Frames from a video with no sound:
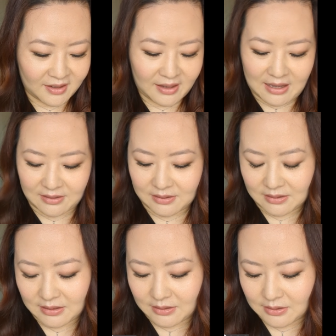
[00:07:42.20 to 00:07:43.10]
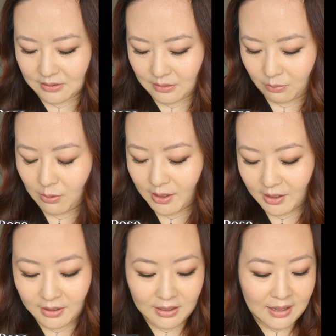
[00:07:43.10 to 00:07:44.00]
Yes, this is the
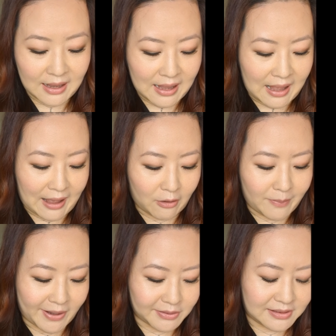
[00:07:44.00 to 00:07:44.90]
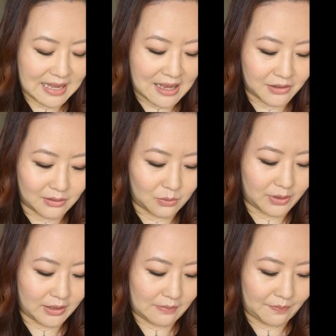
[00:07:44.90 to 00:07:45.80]
one. How about
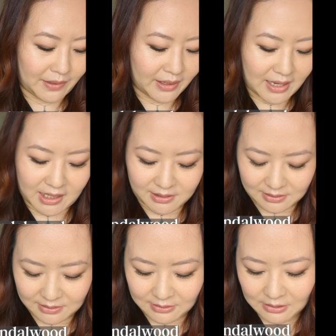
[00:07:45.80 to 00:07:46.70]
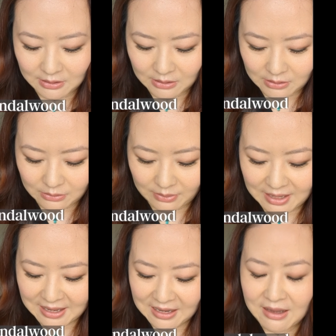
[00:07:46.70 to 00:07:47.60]
sandalwood? Yes.
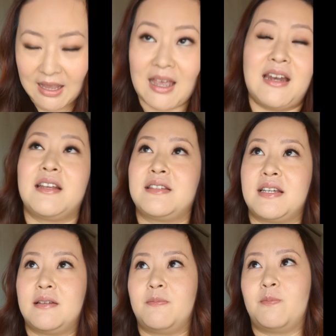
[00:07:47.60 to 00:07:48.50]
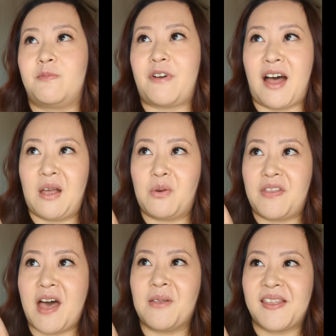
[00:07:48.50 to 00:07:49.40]
Okay, and is it fine
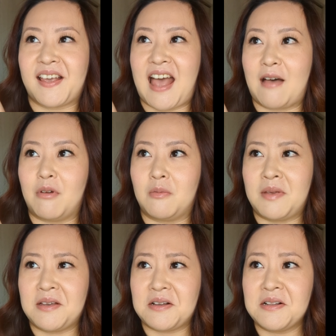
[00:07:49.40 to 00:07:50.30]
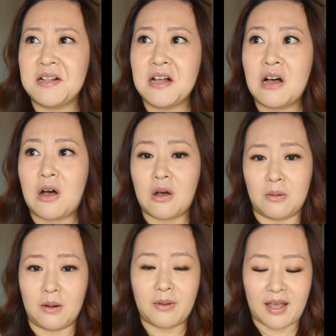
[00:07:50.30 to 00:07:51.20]
without the chamomile?
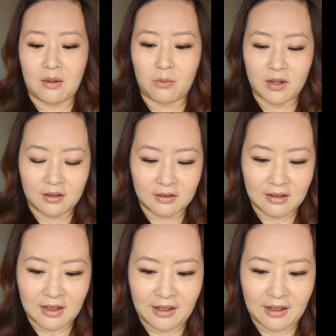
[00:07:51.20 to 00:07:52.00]
Oh, okay. Well,